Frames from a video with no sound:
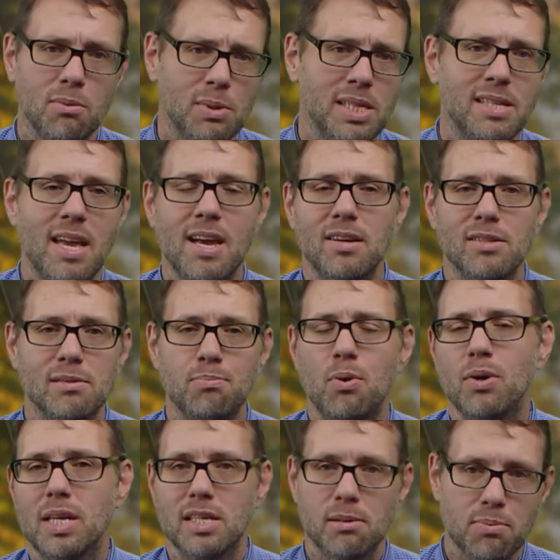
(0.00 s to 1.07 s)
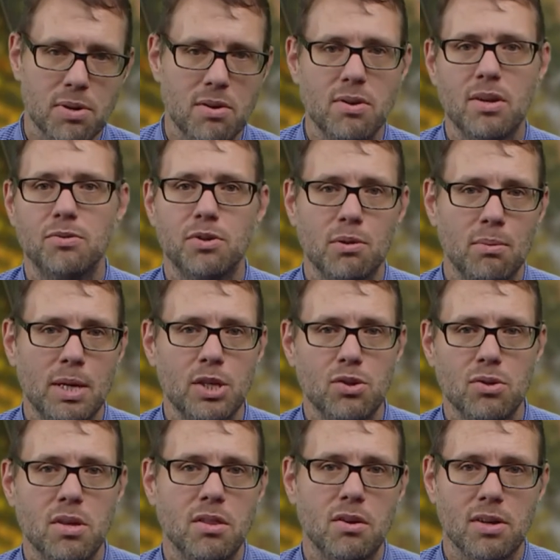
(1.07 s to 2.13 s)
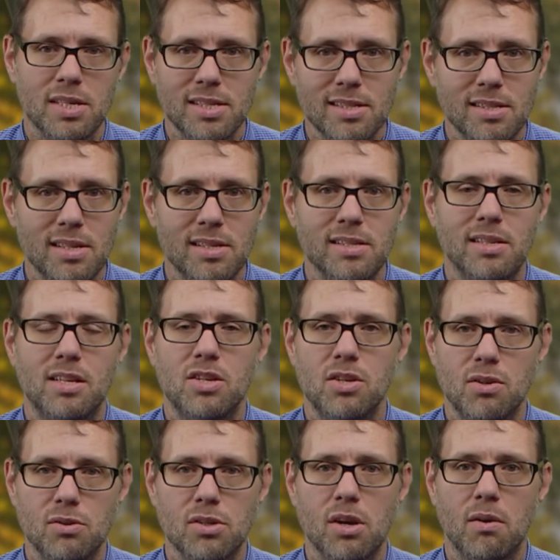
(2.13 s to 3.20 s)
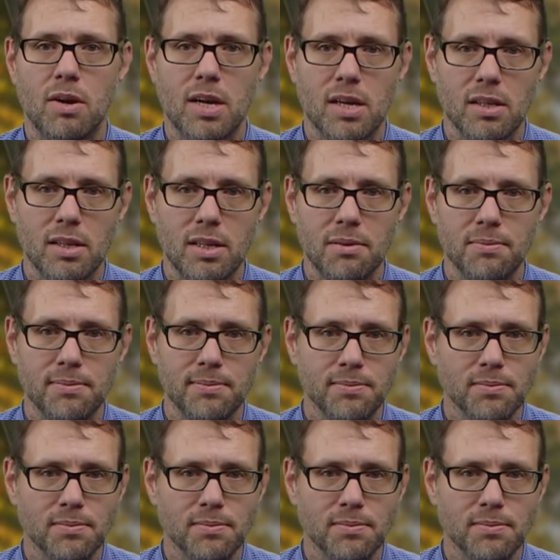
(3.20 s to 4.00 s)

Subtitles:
And with nouns pointing to pronouns, you want to make sure that they're consistent and used correctly.